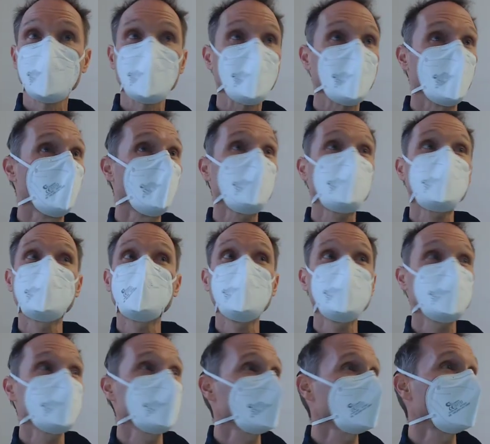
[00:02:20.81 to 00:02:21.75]
with
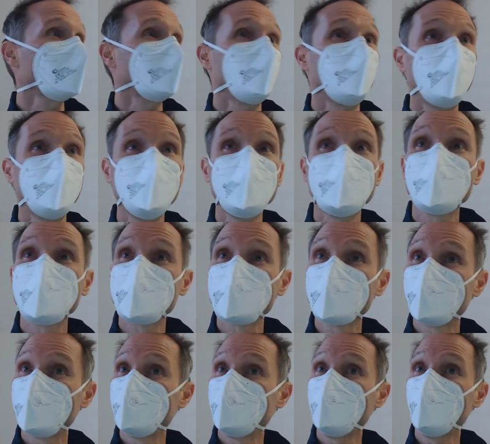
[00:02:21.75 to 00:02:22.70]
dozens or hundreds of
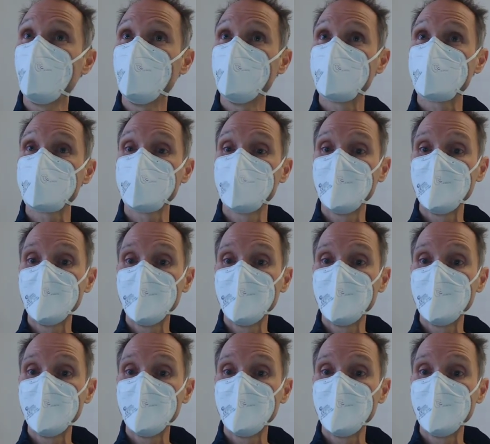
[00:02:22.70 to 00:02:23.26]
forms,